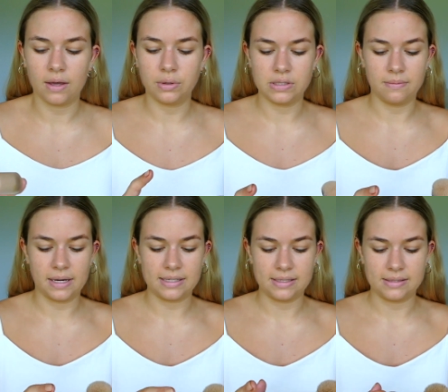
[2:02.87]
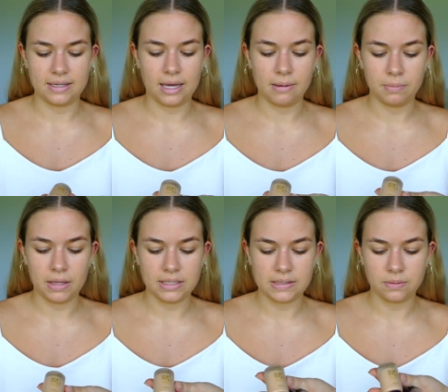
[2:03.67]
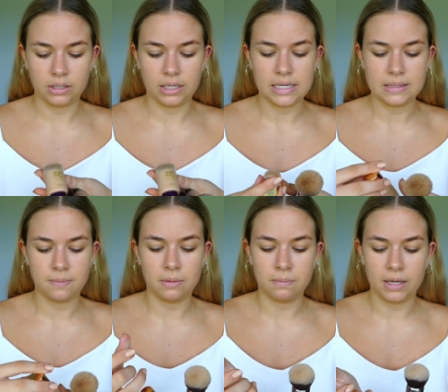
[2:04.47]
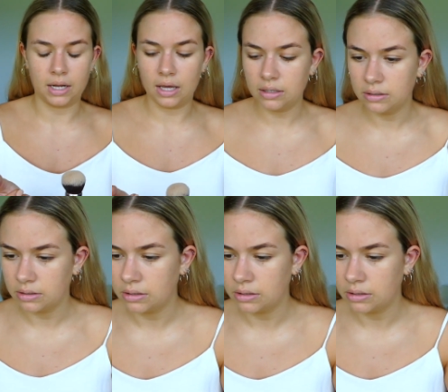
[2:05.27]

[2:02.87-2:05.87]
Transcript: that one to my sister. But this one is a bit better,